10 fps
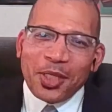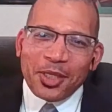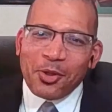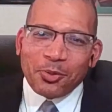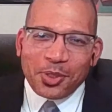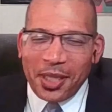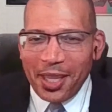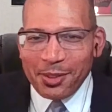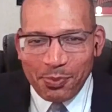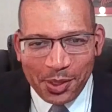didn't go to
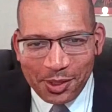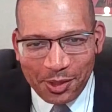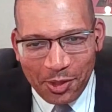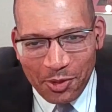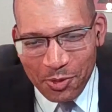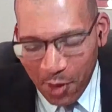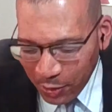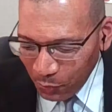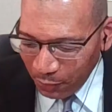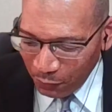HBCU,
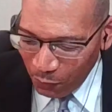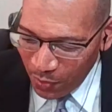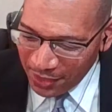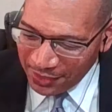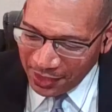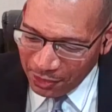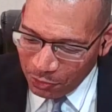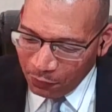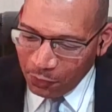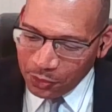graduated from Wayne State
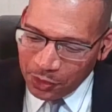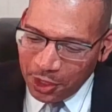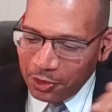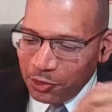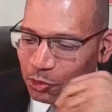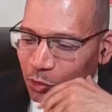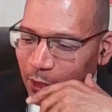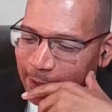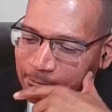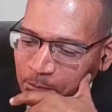University here in
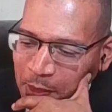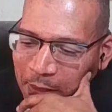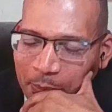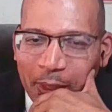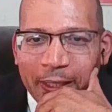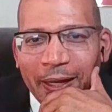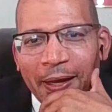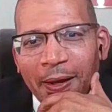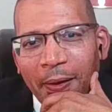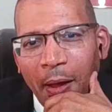Detroit. But
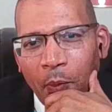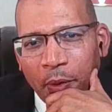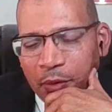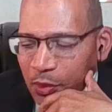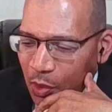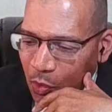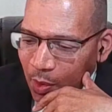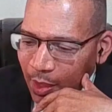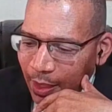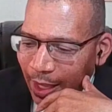I wanted to know,
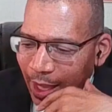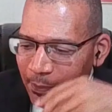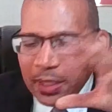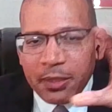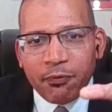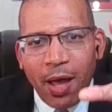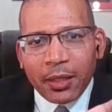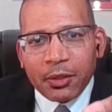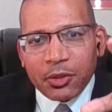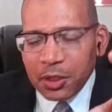how many
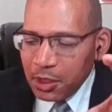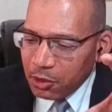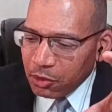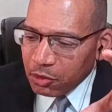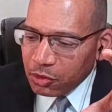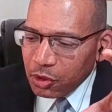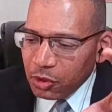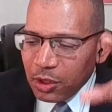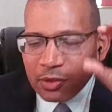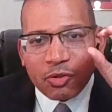volunteers
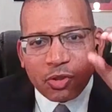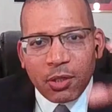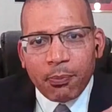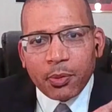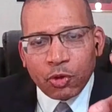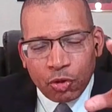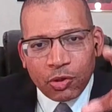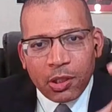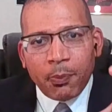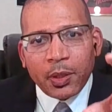do you
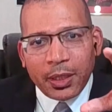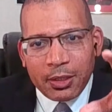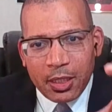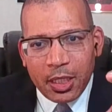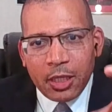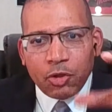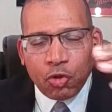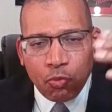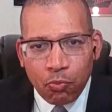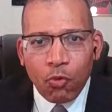typically need
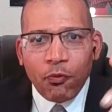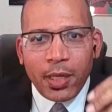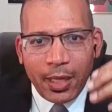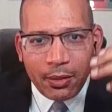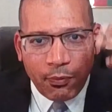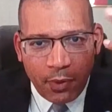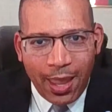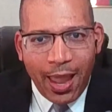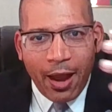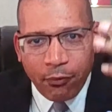to move in the
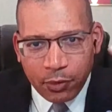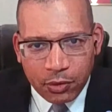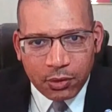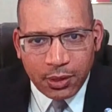average